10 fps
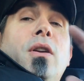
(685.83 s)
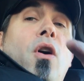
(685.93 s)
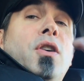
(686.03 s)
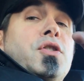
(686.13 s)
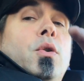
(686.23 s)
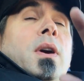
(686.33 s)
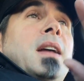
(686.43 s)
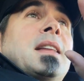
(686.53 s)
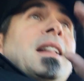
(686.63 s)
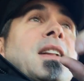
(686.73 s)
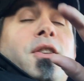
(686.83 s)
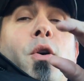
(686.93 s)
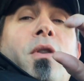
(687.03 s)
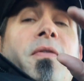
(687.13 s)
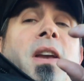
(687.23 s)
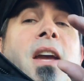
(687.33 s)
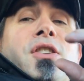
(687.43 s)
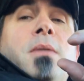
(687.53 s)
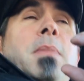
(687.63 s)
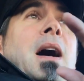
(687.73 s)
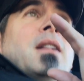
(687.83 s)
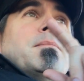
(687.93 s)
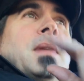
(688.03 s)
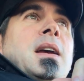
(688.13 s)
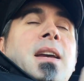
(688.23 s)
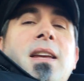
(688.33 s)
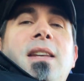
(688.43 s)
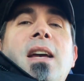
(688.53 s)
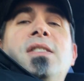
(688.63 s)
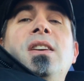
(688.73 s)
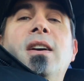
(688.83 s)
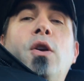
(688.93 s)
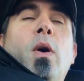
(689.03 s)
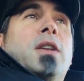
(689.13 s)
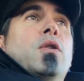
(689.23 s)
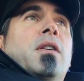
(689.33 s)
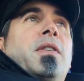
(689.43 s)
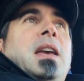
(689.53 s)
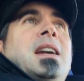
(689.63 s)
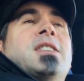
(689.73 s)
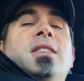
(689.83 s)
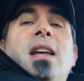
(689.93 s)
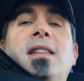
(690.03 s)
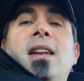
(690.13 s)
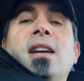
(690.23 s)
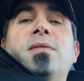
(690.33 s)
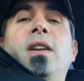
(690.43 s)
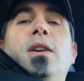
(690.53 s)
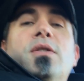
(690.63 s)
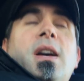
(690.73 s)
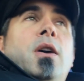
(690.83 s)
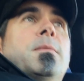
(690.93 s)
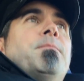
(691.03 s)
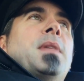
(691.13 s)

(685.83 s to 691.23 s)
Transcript: Also, hit that little notification bell. Gets you a quick notification that the next video's out.